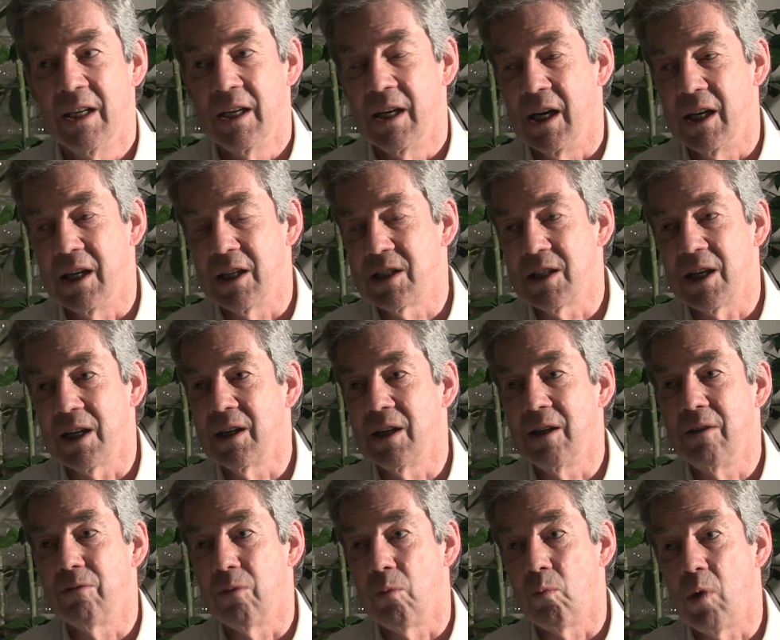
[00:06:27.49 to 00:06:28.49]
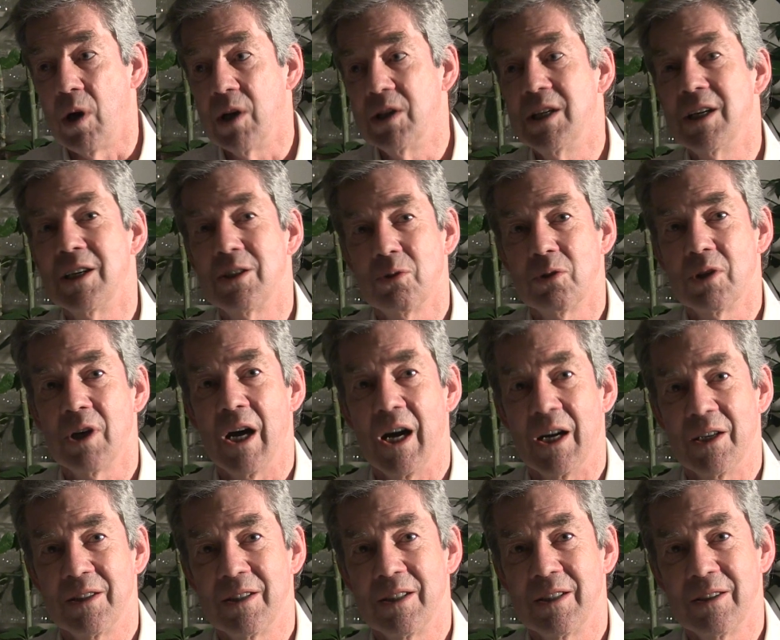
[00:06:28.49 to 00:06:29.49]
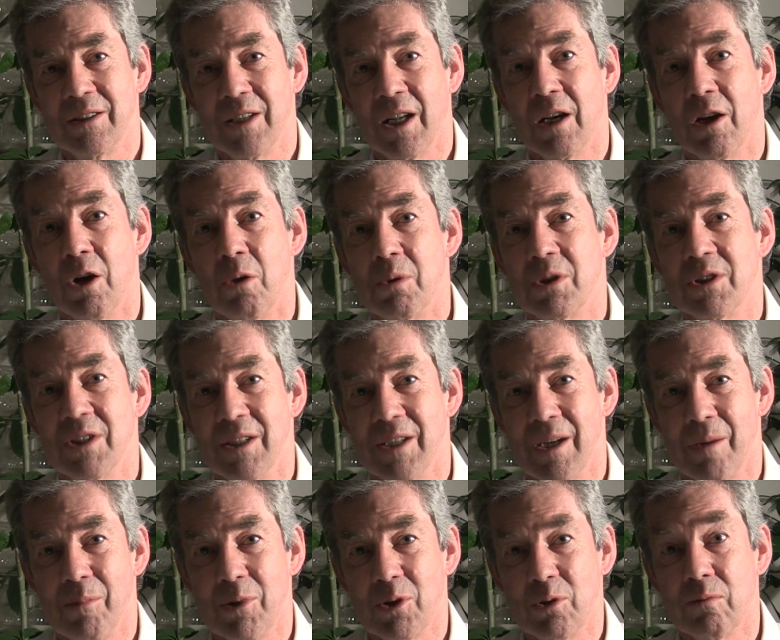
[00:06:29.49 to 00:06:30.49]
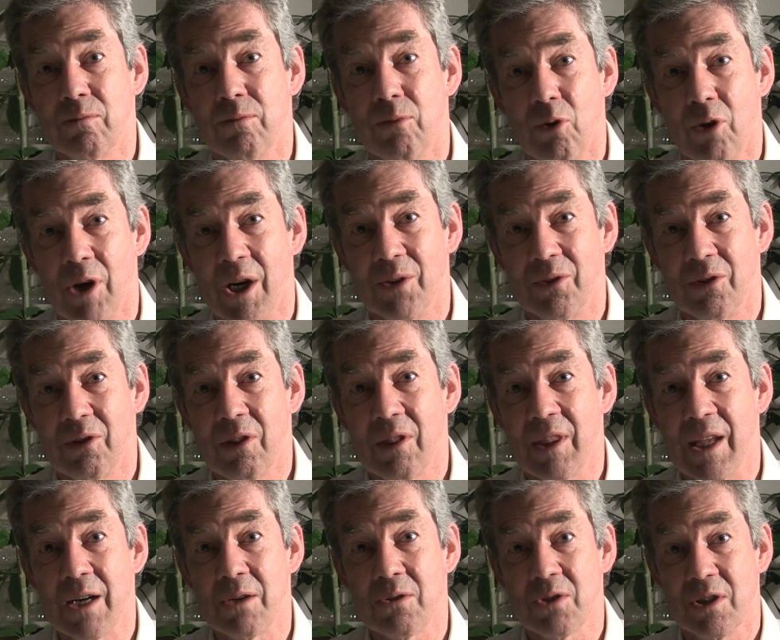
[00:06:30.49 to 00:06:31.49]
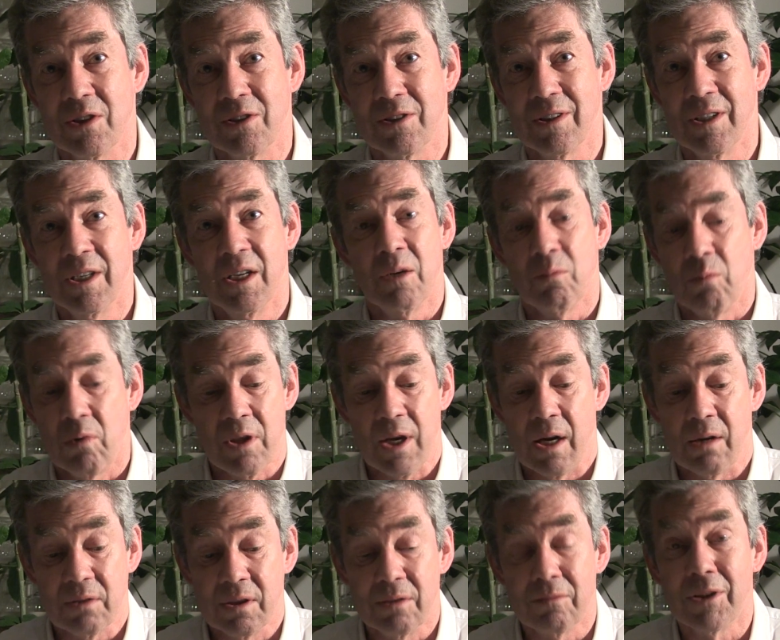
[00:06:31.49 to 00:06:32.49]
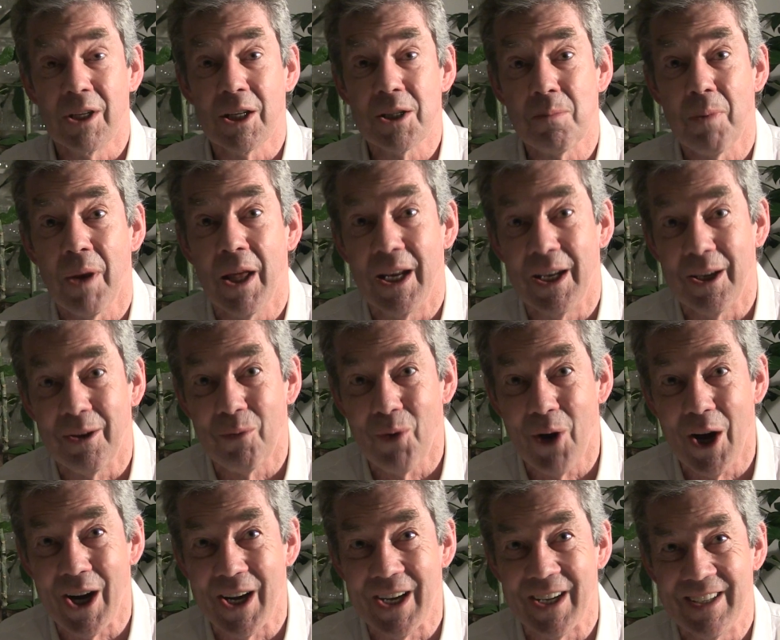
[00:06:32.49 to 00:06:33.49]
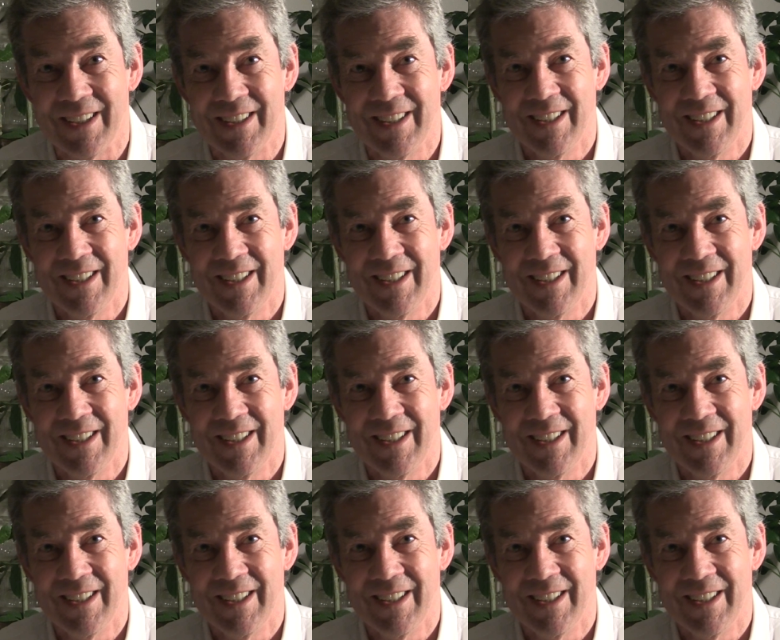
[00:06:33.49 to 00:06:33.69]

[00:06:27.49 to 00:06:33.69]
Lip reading: And then suddenly, from one year to the other, they lowered the number to 400,000 without even explaining why.